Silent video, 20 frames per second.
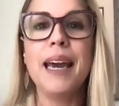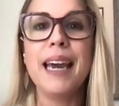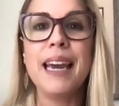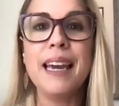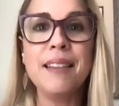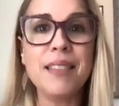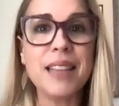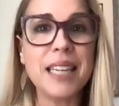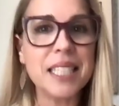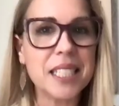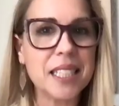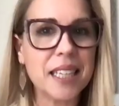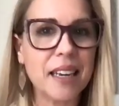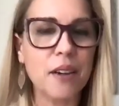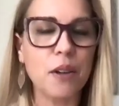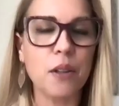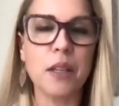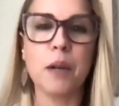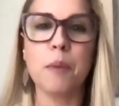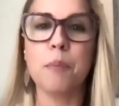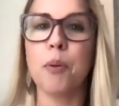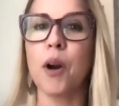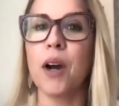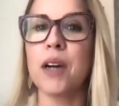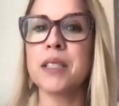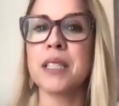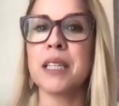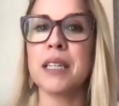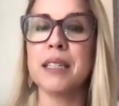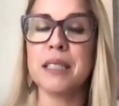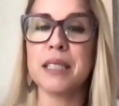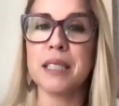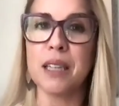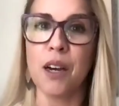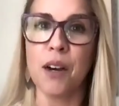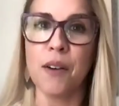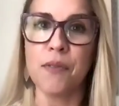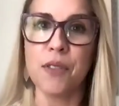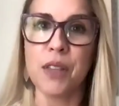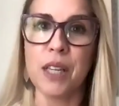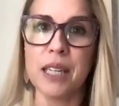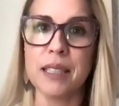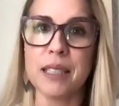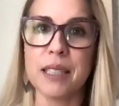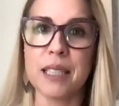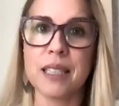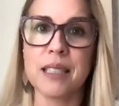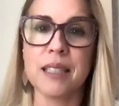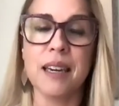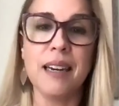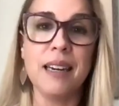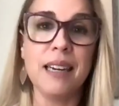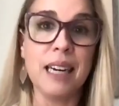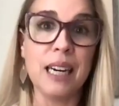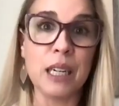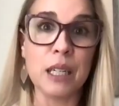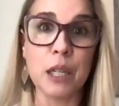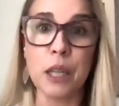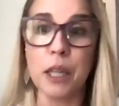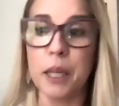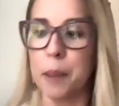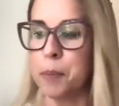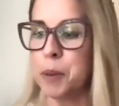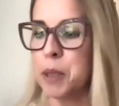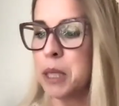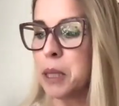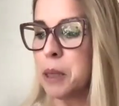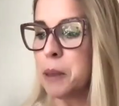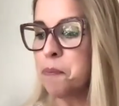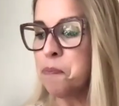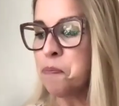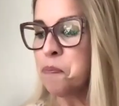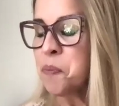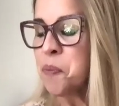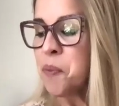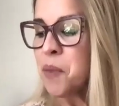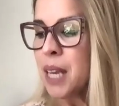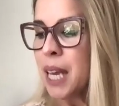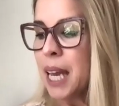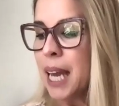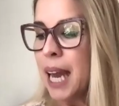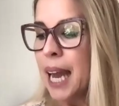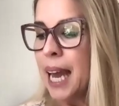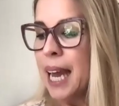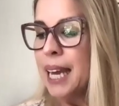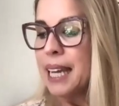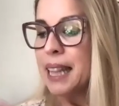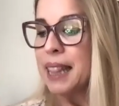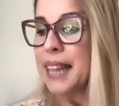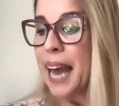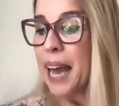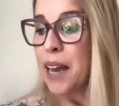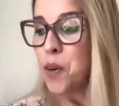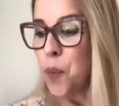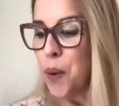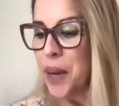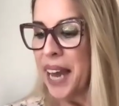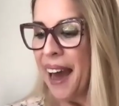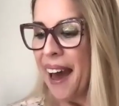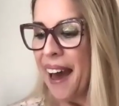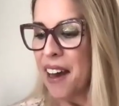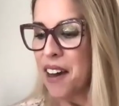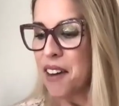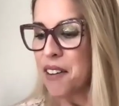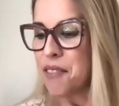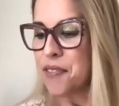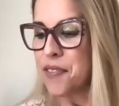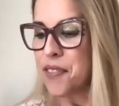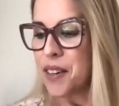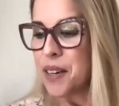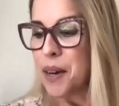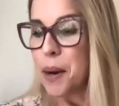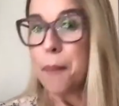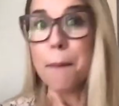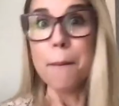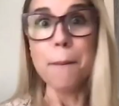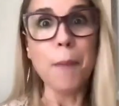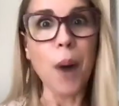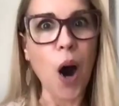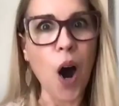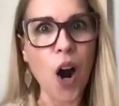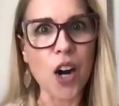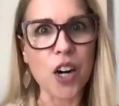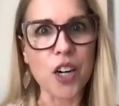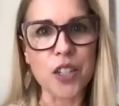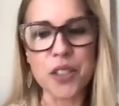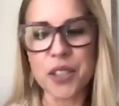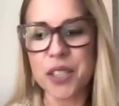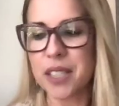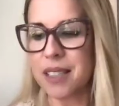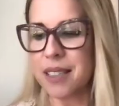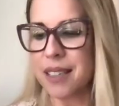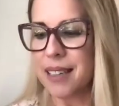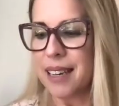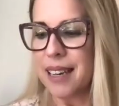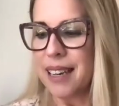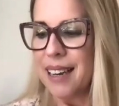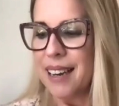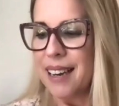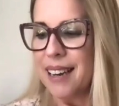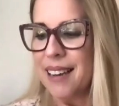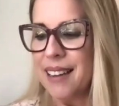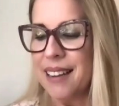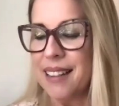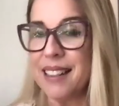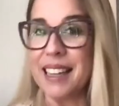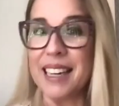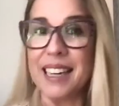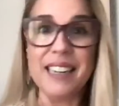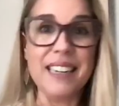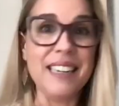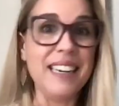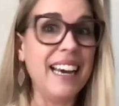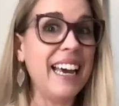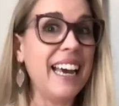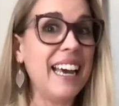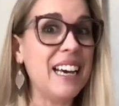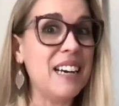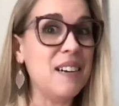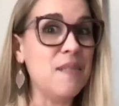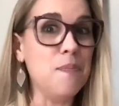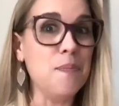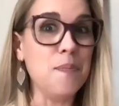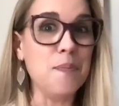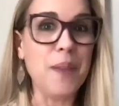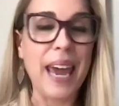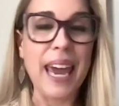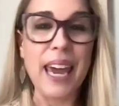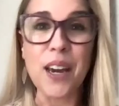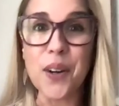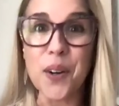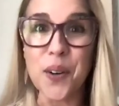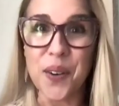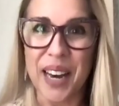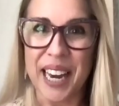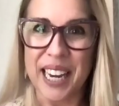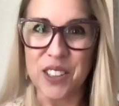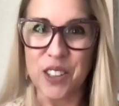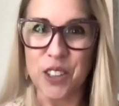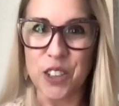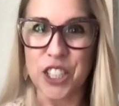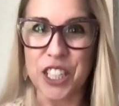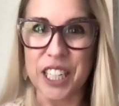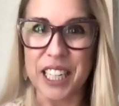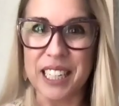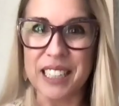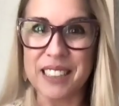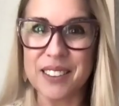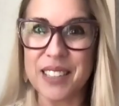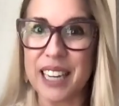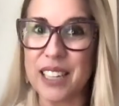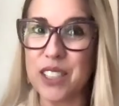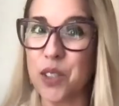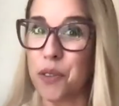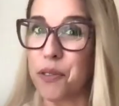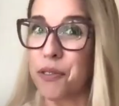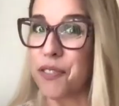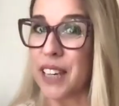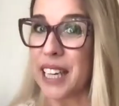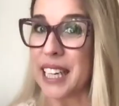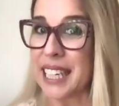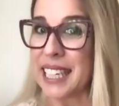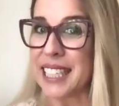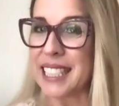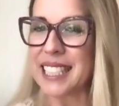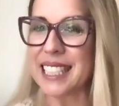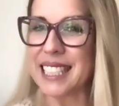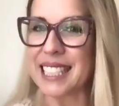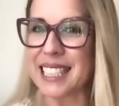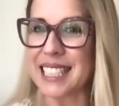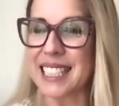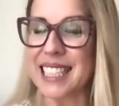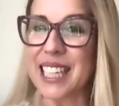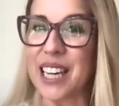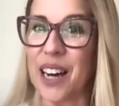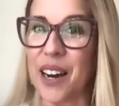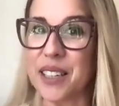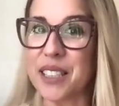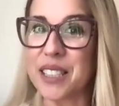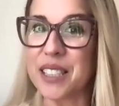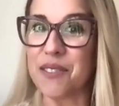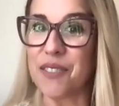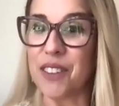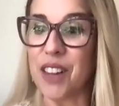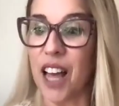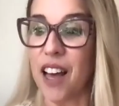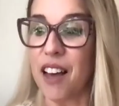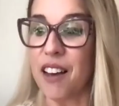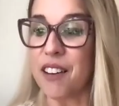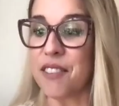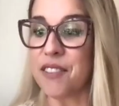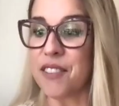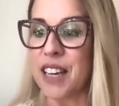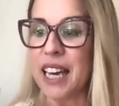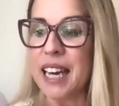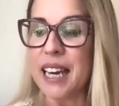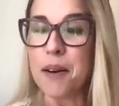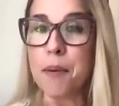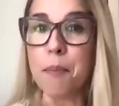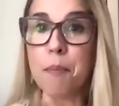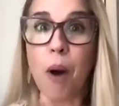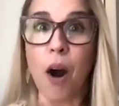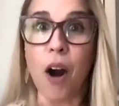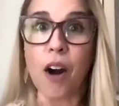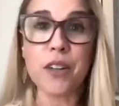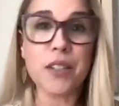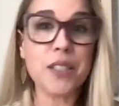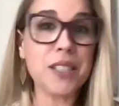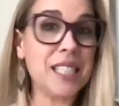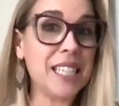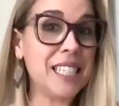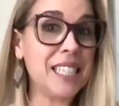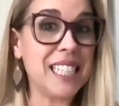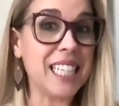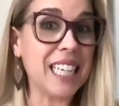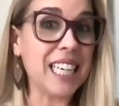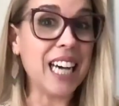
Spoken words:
in this healing process of this eclipse. Then we have Mars, the male energy. Okay, so Venus is the goddess of love. Mars is the